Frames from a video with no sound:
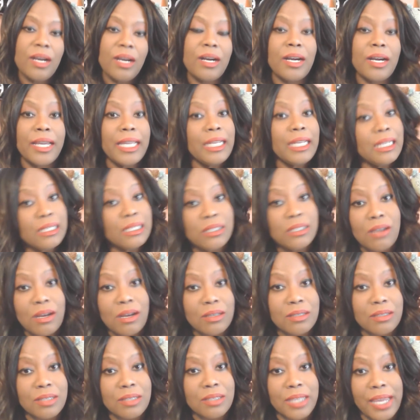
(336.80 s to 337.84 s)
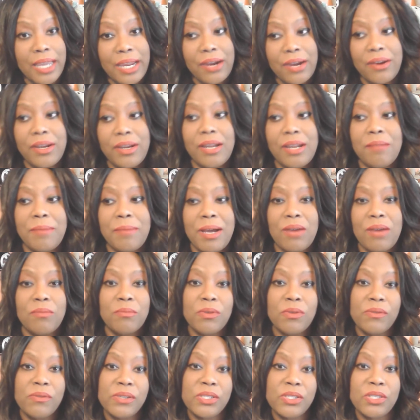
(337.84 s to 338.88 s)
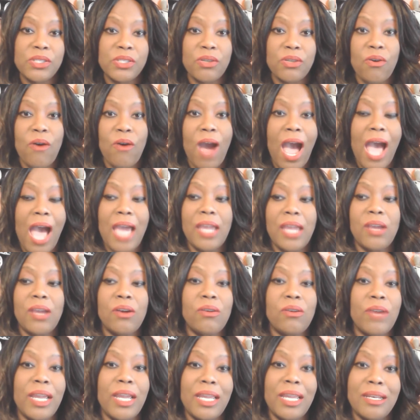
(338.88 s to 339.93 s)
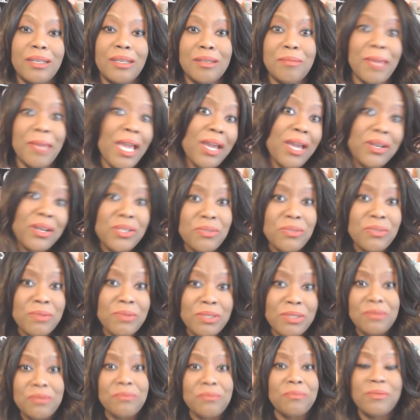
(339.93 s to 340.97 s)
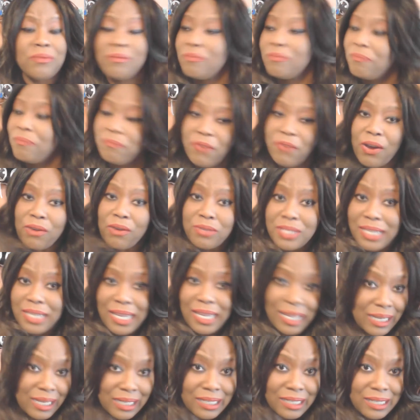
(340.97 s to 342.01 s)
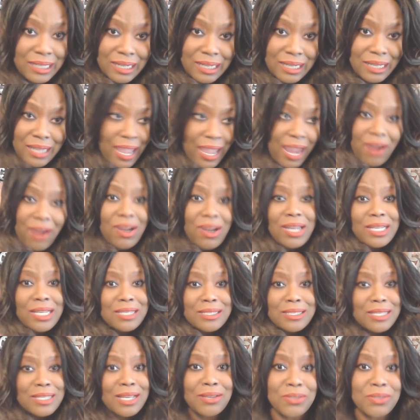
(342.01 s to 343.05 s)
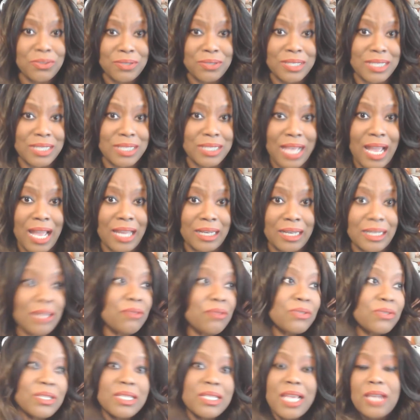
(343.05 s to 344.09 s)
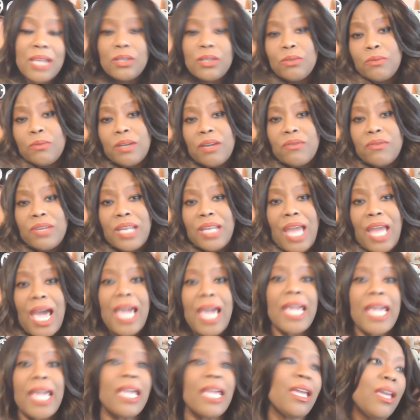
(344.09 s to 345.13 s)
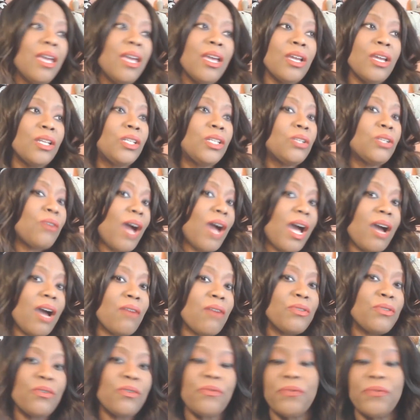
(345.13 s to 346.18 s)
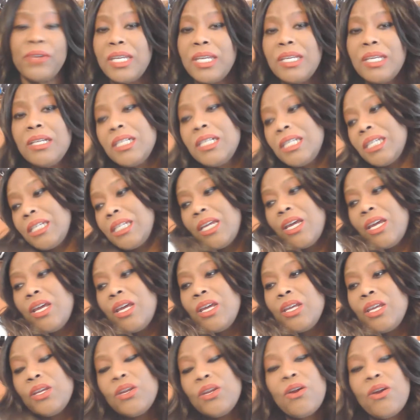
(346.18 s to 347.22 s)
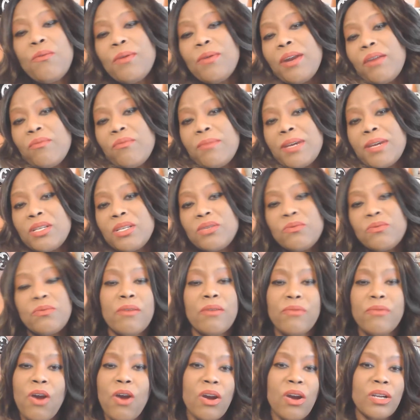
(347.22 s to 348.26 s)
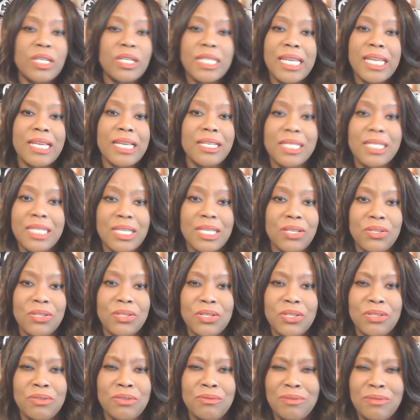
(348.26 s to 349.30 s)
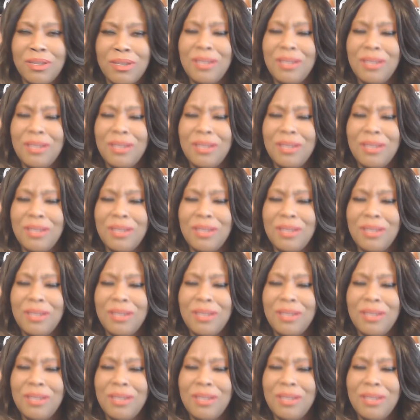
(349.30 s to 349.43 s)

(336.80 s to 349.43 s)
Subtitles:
Indy talks to Harry about moving to Ohio. And to be honest with you, folks, Harry didn't sound too excited. He was just like, do whatever you like. Do however you feel. And, you know, whatever makes you, whatever heart tells you.